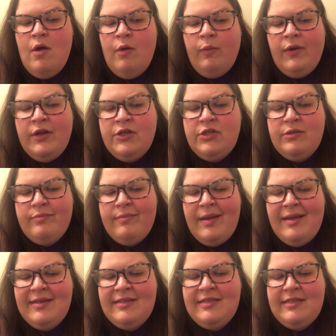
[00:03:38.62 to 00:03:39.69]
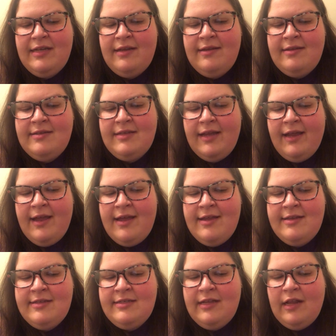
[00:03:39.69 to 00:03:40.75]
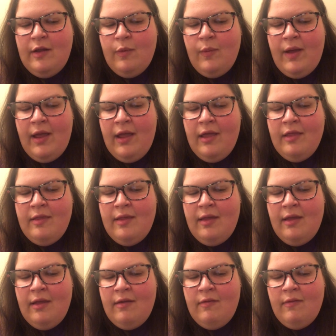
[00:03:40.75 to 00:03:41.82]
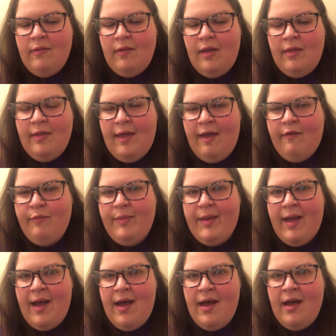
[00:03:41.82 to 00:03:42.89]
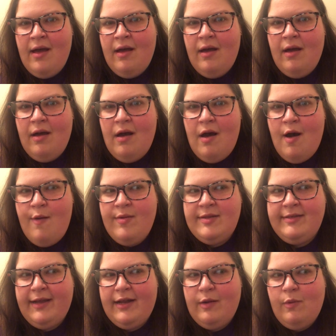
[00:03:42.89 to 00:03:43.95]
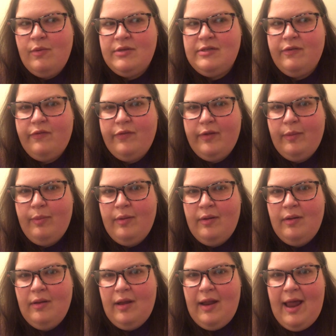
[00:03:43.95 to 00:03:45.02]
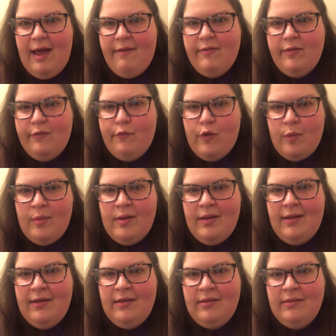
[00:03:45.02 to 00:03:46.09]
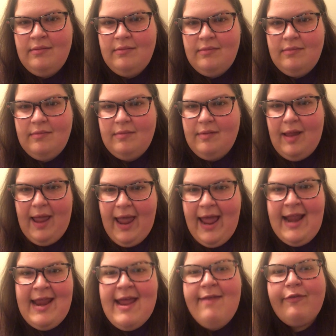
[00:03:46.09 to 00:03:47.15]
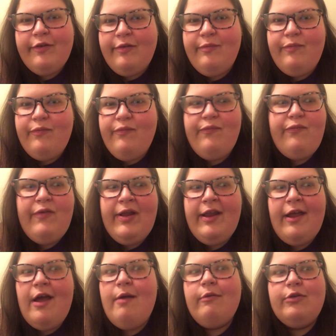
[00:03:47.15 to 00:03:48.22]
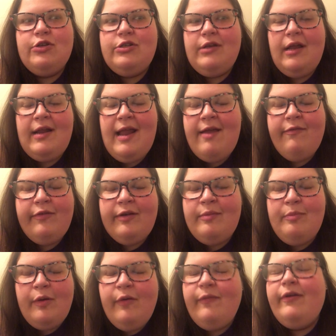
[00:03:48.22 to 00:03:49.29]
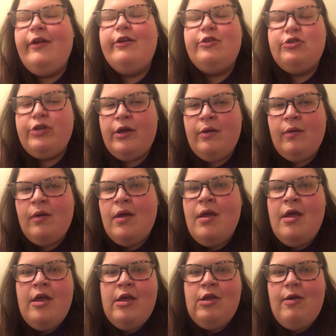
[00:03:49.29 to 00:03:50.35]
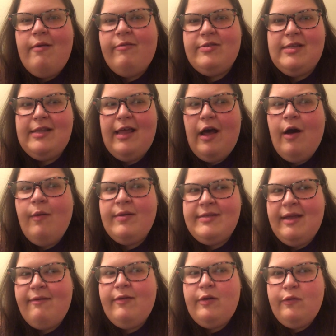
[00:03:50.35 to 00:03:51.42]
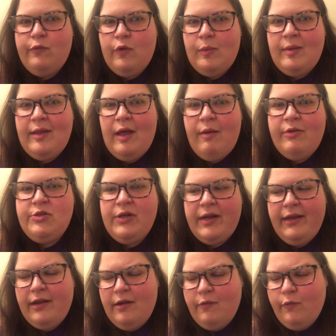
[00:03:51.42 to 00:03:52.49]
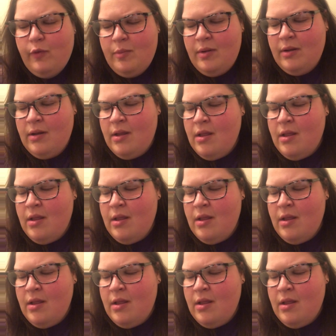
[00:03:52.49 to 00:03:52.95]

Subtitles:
which makes sense, I guess, in a way that the FBI always kind of wants to flip it and have an informant in every video or in every movie or show you ever see. They always have an informant. They always try to get an informant.